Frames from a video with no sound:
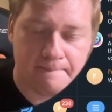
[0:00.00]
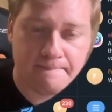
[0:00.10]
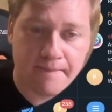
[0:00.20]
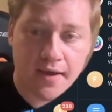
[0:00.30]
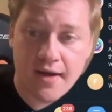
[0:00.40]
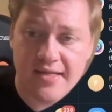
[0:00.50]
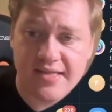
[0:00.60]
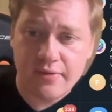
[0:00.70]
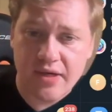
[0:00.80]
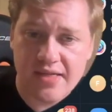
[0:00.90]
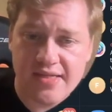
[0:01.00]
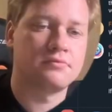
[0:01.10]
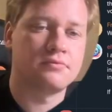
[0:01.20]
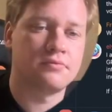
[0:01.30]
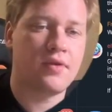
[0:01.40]
Let's see what it
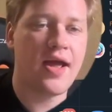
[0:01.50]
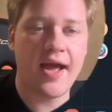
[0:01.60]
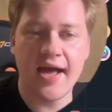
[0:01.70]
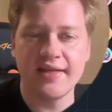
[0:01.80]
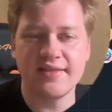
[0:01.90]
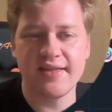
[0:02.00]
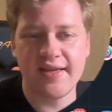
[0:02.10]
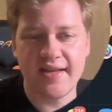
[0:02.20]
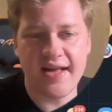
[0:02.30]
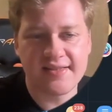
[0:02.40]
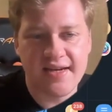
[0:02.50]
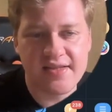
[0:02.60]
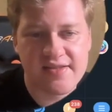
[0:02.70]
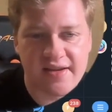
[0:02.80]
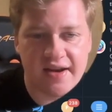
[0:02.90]
says. And it has an
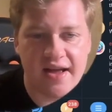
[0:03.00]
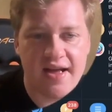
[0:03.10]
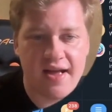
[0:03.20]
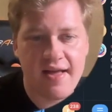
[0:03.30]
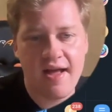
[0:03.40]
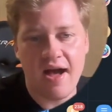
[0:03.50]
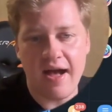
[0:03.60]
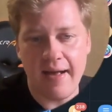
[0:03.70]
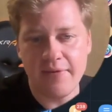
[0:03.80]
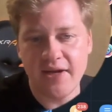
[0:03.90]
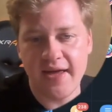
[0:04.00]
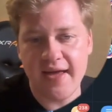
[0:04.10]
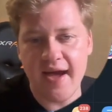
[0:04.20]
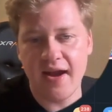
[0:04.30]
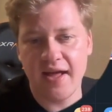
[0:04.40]
answer. I am an
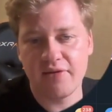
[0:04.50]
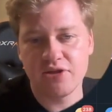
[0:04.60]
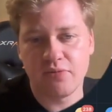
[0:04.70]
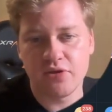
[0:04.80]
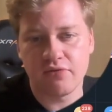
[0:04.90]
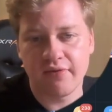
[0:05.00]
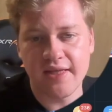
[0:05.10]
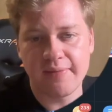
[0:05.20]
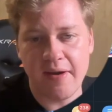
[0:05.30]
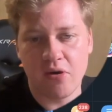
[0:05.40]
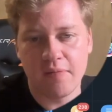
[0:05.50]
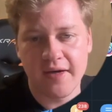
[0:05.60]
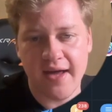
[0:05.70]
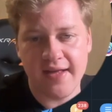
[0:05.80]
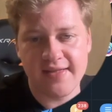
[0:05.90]
AI language model created by
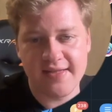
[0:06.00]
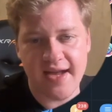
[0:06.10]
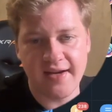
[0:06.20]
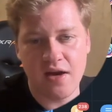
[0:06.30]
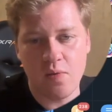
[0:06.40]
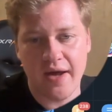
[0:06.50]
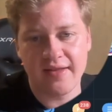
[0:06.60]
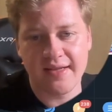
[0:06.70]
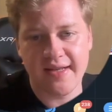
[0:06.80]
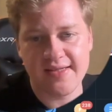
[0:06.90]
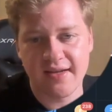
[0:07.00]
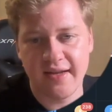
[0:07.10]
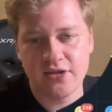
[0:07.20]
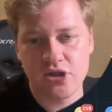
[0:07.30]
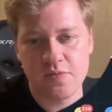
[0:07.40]
OpenAI, designed in a way that doesn't
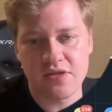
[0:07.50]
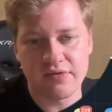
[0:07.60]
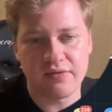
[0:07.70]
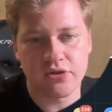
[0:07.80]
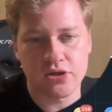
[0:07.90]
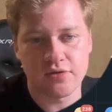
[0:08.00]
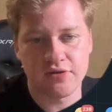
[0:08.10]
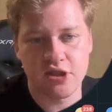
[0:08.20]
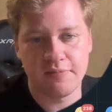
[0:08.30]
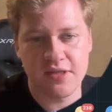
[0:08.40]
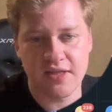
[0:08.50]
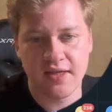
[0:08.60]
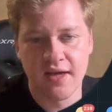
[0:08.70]
link to a specific version of a GPT.